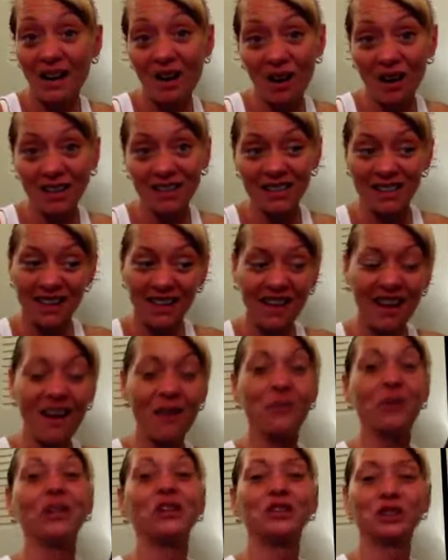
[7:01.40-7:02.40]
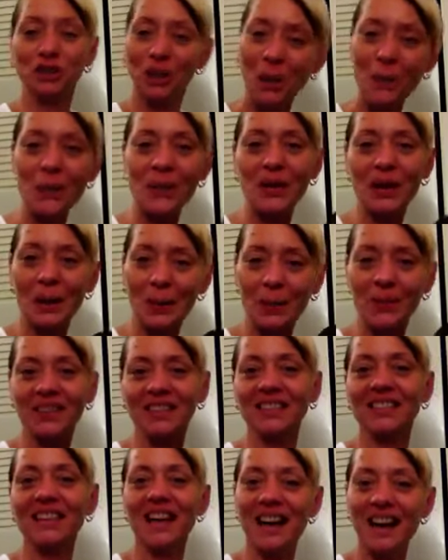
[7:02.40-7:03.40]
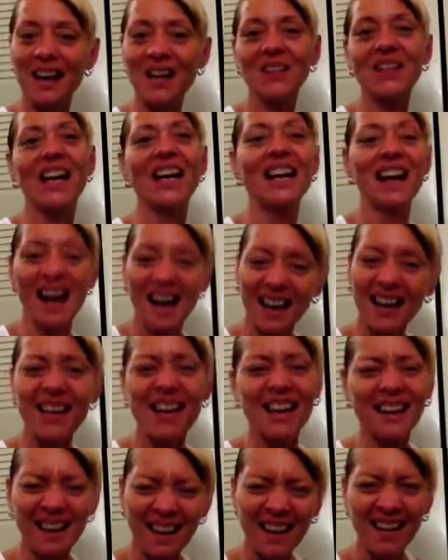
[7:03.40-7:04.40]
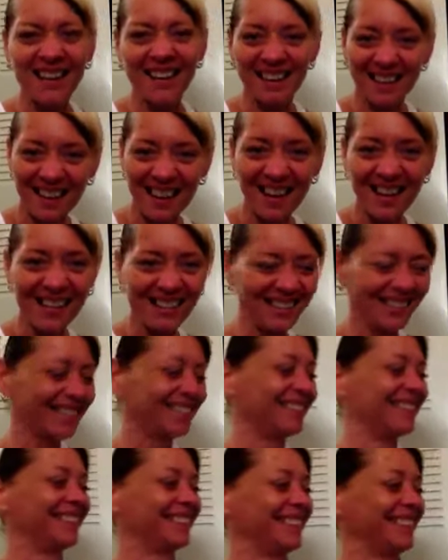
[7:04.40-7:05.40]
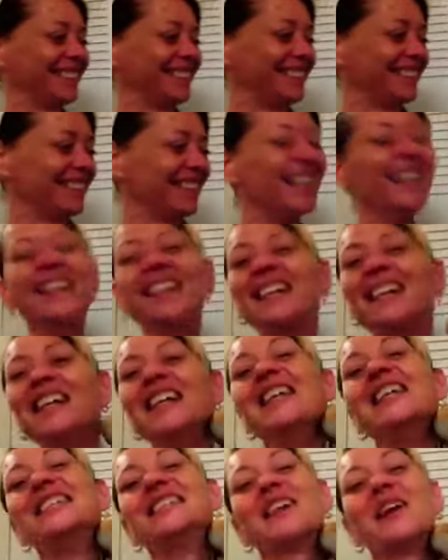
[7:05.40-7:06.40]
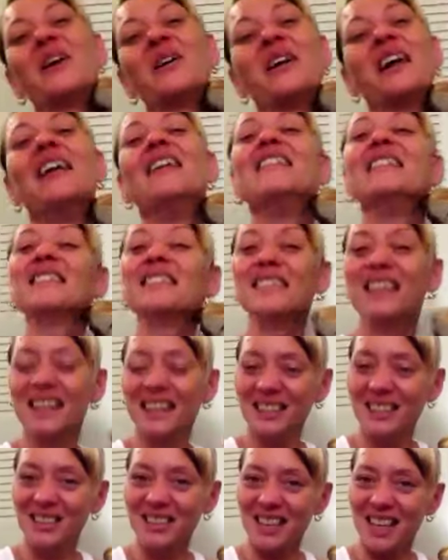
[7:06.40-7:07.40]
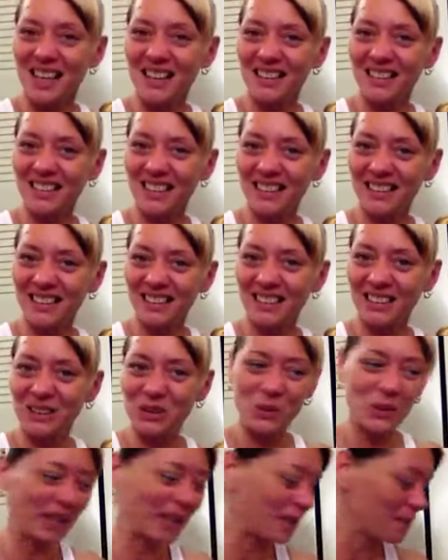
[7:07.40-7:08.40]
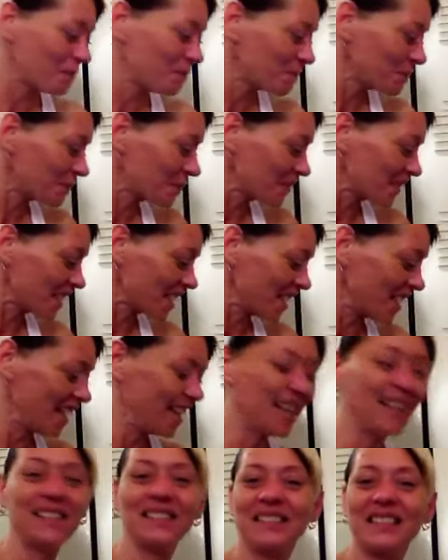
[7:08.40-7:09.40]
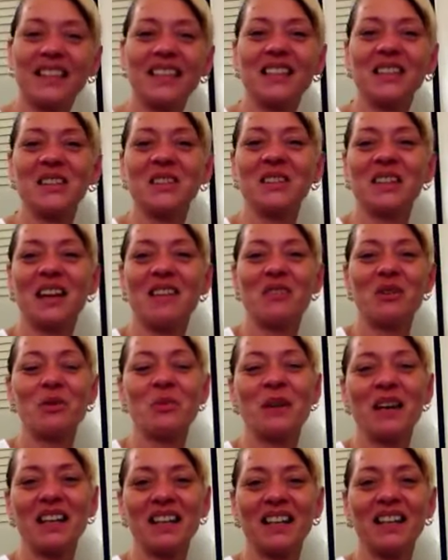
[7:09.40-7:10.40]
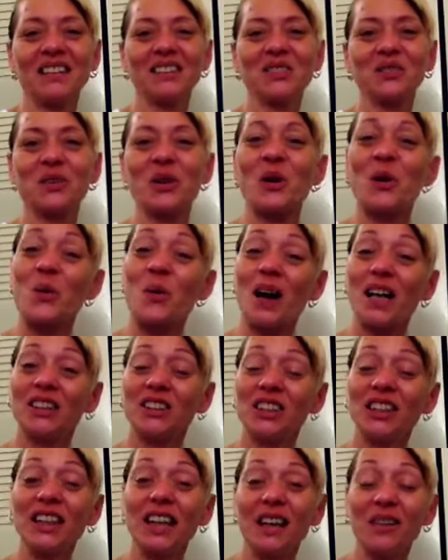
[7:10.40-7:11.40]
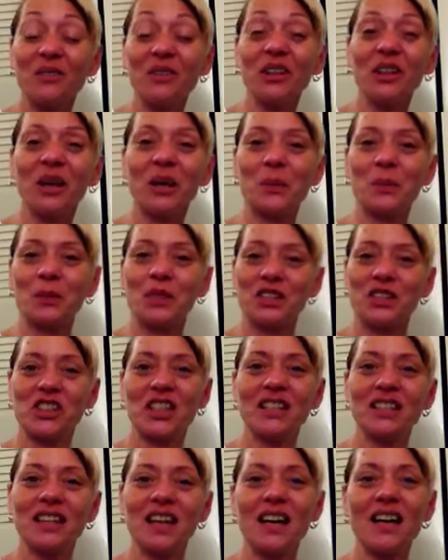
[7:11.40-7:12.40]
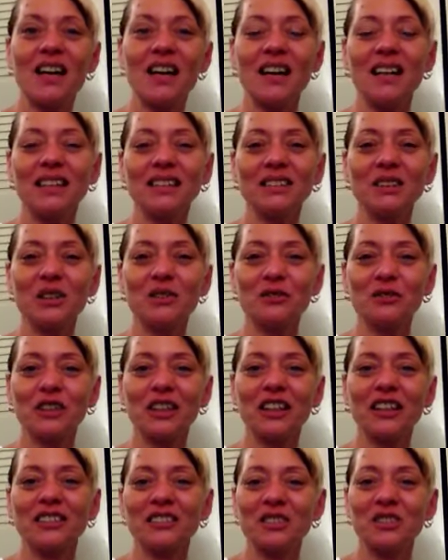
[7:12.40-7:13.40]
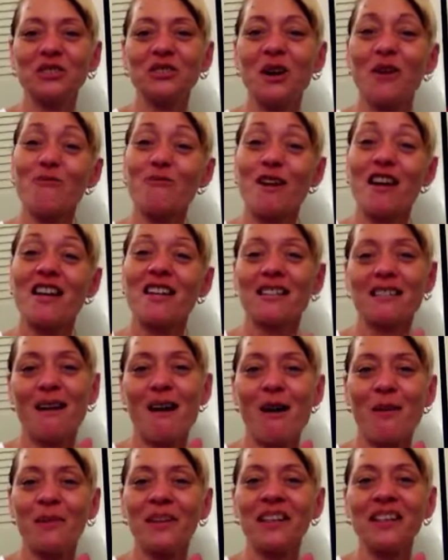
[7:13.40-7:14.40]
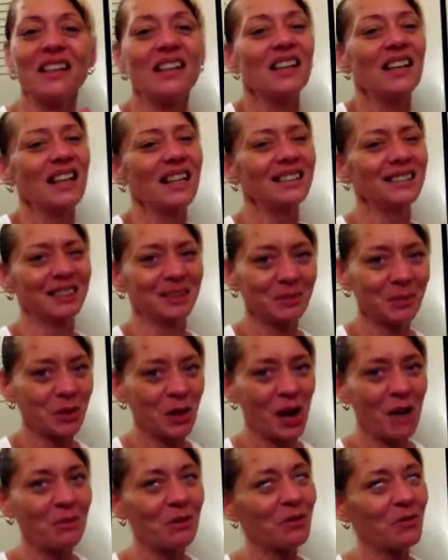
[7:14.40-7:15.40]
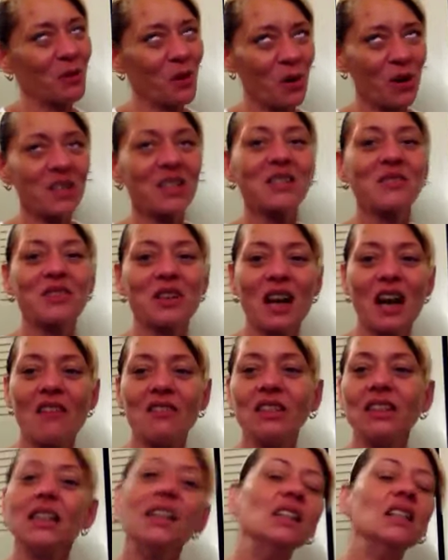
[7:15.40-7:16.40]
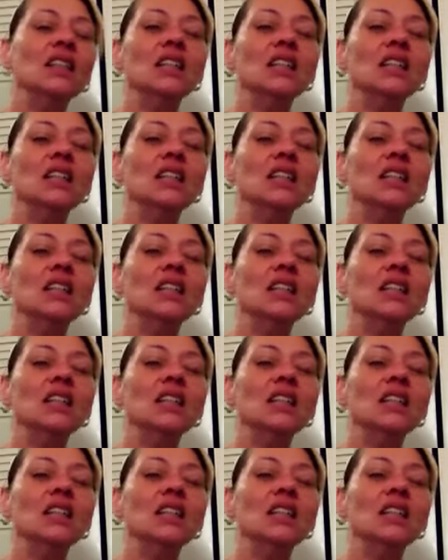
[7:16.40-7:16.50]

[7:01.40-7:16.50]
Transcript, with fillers: a heart attack. I was jumping up and down. I got it, I got it, I got it. So thank you, Stallion nineteen twenty. And thank you to everybody else for watching. I really appreciate that. Uh, don't forget to rate and comment and subscribe, of course, if you haven't.